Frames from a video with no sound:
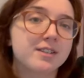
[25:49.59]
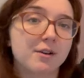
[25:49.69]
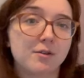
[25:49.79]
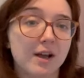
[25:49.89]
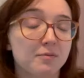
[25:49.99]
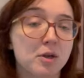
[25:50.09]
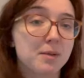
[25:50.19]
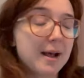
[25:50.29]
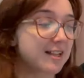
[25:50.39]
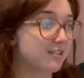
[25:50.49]
So I've put the
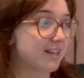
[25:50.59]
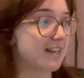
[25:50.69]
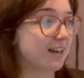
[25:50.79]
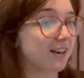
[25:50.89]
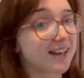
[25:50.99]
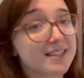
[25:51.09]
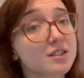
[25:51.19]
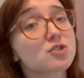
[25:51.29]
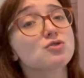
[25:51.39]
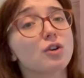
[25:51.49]
pattern here. It's
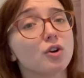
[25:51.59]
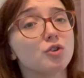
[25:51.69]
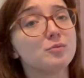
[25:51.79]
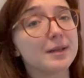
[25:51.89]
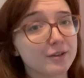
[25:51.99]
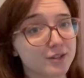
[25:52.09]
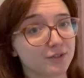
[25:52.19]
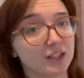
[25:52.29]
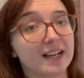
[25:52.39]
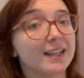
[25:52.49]
so
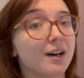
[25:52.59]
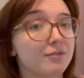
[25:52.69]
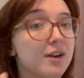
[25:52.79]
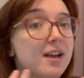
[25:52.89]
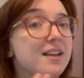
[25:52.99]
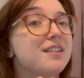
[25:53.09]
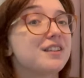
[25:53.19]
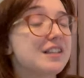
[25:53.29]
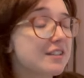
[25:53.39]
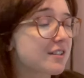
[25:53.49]
beautiful. I love the
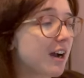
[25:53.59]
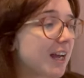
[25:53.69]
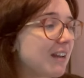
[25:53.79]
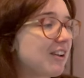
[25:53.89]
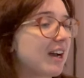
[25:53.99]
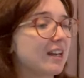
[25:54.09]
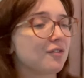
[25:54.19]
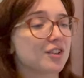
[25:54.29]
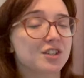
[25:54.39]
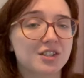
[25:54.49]
style of it. I
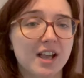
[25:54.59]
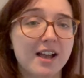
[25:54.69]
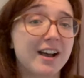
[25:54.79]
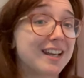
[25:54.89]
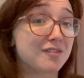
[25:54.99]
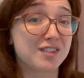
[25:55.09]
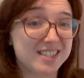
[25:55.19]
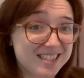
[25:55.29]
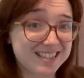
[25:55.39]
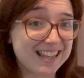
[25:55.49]
love the skirt. I love the
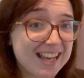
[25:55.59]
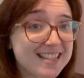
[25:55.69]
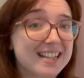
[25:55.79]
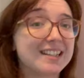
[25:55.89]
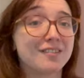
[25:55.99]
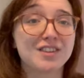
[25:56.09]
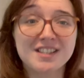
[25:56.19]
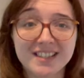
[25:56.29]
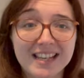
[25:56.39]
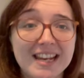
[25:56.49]
slit. I love the
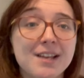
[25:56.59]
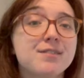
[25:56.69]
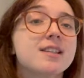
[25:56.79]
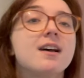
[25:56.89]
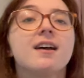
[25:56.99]
sleeves.